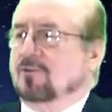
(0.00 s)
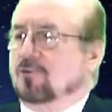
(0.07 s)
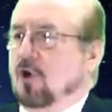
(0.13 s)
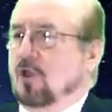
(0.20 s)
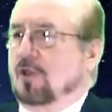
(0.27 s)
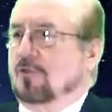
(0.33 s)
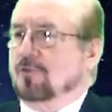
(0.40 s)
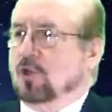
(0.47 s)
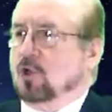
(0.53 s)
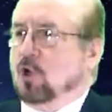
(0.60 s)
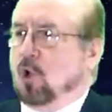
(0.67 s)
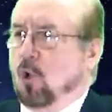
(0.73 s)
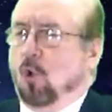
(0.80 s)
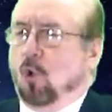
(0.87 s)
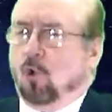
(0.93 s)
call it the
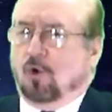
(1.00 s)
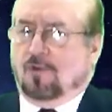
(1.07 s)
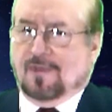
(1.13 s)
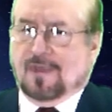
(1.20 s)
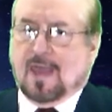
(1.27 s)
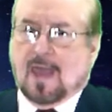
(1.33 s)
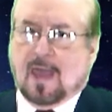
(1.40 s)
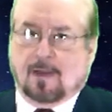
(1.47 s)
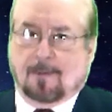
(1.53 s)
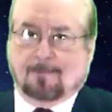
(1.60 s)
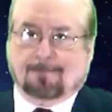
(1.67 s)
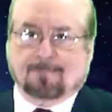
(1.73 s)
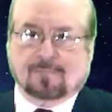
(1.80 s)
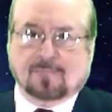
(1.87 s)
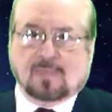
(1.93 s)
core of the atom.
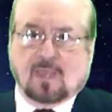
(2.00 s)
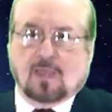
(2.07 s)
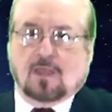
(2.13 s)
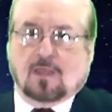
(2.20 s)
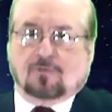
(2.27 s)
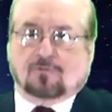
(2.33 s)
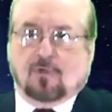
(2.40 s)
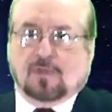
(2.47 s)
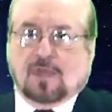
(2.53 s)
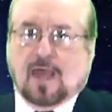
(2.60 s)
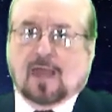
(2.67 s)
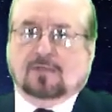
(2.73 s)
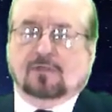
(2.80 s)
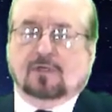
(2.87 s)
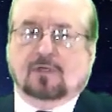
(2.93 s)
So the
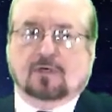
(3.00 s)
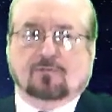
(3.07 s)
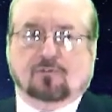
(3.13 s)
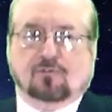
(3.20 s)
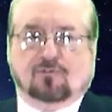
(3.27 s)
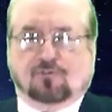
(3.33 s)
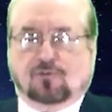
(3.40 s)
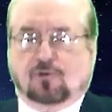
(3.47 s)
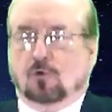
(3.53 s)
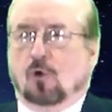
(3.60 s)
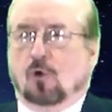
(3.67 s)
idea of a zero